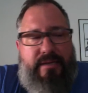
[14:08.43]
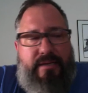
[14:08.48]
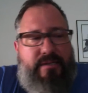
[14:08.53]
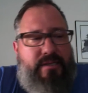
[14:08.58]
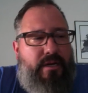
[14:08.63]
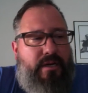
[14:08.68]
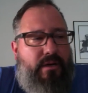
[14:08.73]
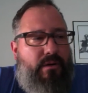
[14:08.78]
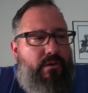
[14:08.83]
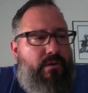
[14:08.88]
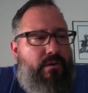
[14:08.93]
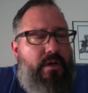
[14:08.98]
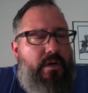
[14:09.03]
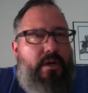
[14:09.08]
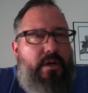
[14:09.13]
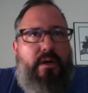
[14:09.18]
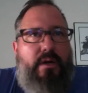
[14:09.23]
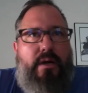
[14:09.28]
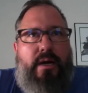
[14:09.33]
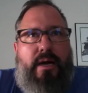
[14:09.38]
So
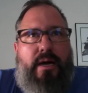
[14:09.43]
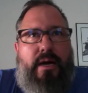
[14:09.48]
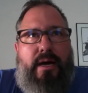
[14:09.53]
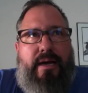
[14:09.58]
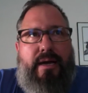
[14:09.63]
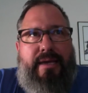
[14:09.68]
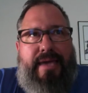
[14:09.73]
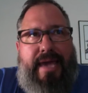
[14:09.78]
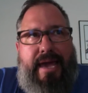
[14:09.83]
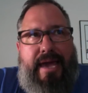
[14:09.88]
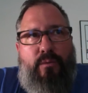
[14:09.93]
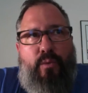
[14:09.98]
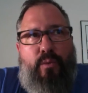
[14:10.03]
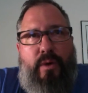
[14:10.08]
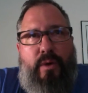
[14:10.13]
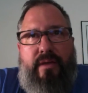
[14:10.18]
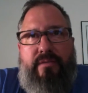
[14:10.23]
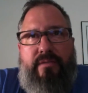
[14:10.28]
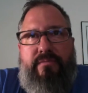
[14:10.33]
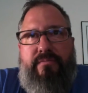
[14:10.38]
again,
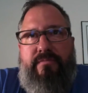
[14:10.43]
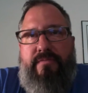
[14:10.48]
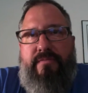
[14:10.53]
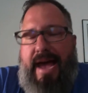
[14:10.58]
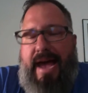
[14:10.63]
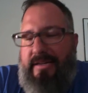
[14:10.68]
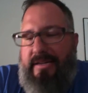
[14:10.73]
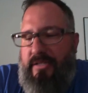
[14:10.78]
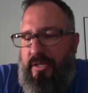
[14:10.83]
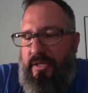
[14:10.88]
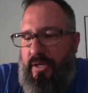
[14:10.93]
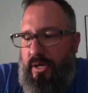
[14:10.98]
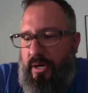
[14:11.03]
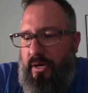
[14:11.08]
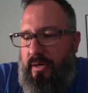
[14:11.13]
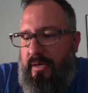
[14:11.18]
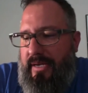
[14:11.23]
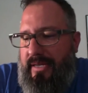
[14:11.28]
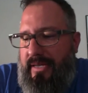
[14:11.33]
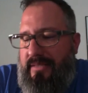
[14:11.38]
with
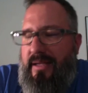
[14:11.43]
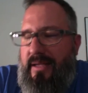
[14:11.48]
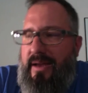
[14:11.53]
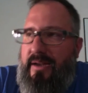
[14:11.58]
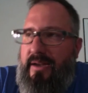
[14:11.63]
FAKTR, it's not